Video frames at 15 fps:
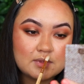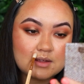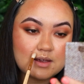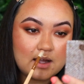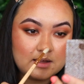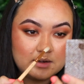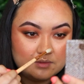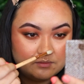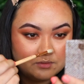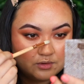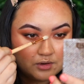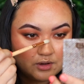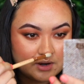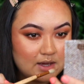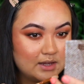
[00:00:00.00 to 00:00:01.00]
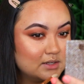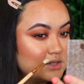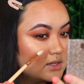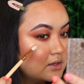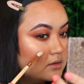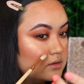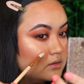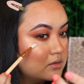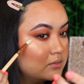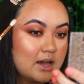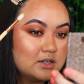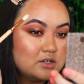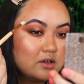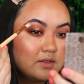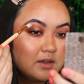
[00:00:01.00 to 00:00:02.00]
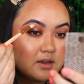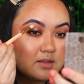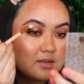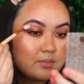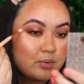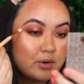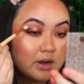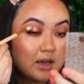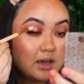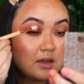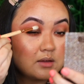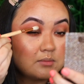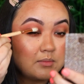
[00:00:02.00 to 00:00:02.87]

It's kind of not ideal. I do think it's pretty.